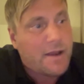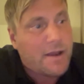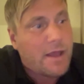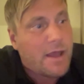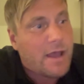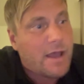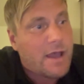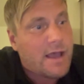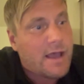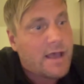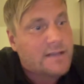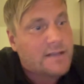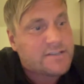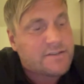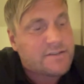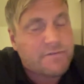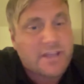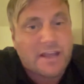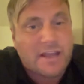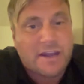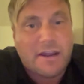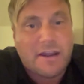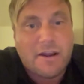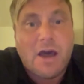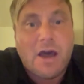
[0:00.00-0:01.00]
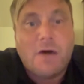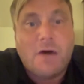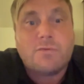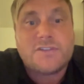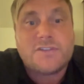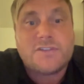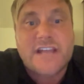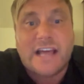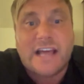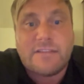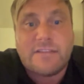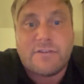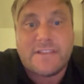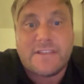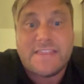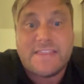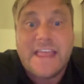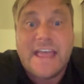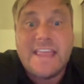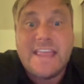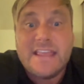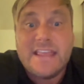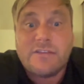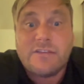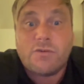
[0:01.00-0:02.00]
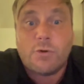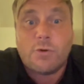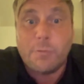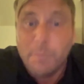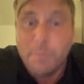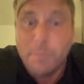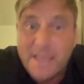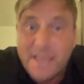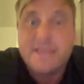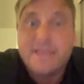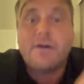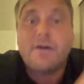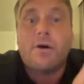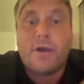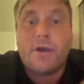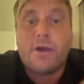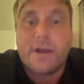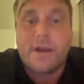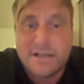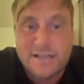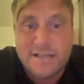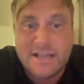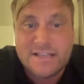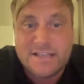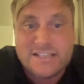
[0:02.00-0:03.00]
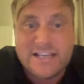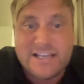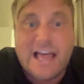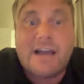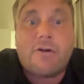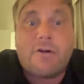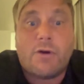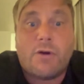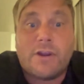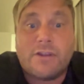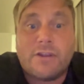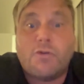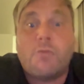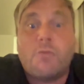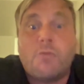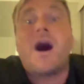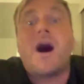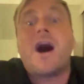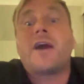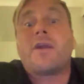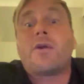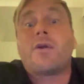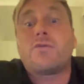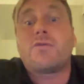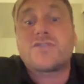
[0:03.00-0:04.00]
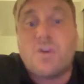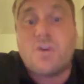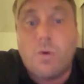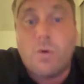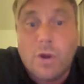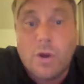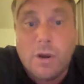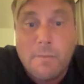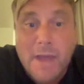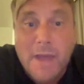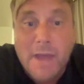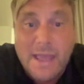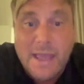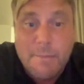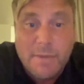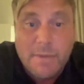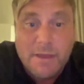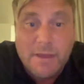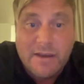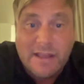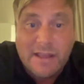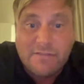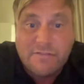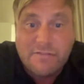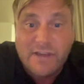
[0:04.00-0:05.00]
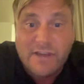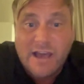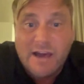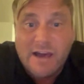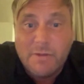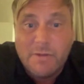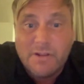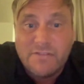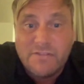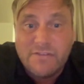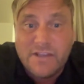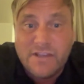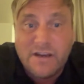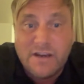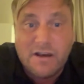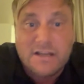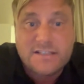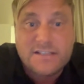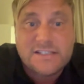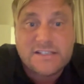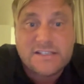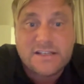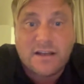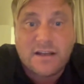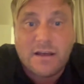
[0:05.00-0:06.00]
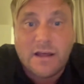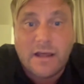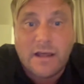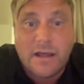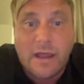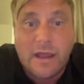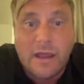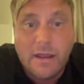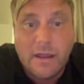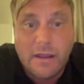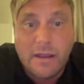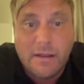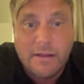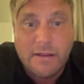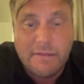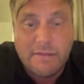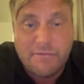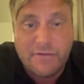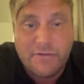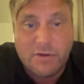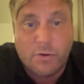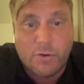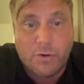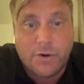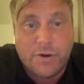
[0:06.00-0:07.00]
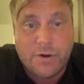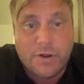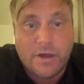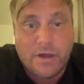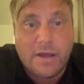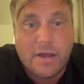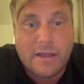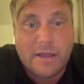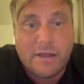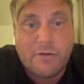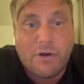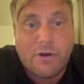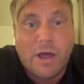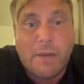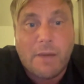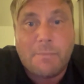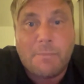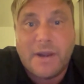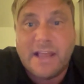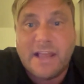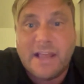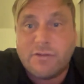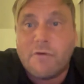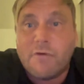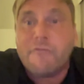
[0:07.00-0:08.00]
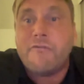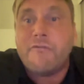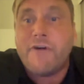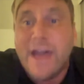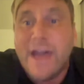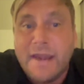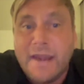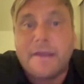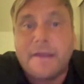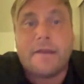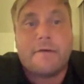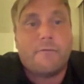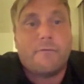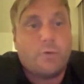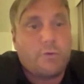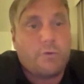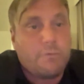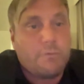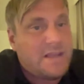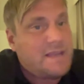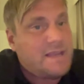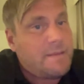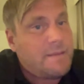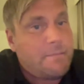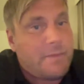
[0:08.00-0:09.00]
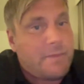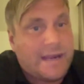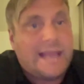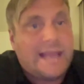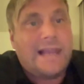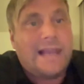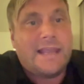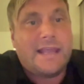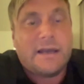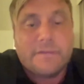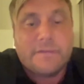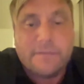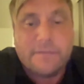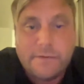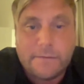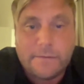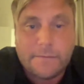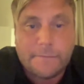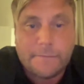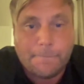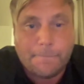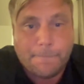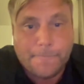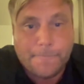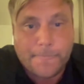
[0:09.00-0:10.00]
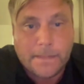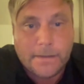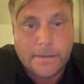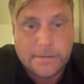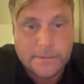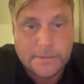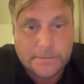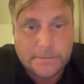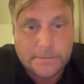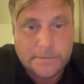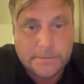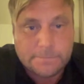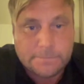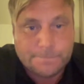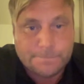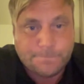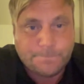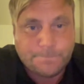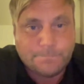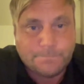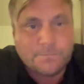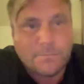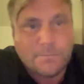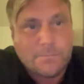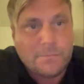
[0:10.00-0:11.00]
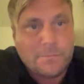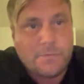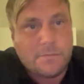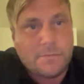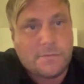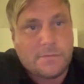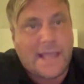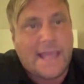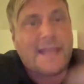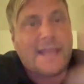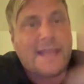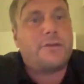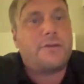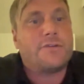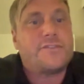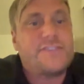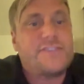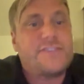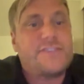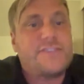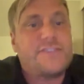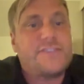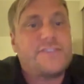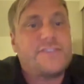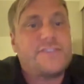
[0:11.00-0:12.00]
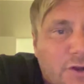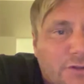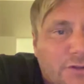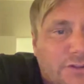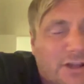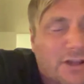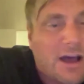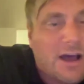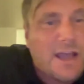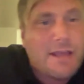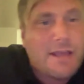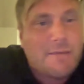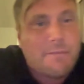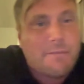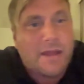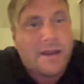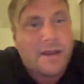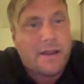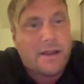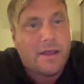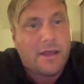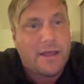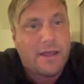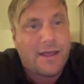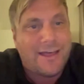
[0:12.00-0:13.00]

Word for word: uh, so we can announce that what day it could be, or in, in Slack or in tomorrow's call maybe that we have between us. Uh, if you could uh, get an update great. on when, it would be brilliant. Sounds great. Thank you, Stephen, for your time. And uh,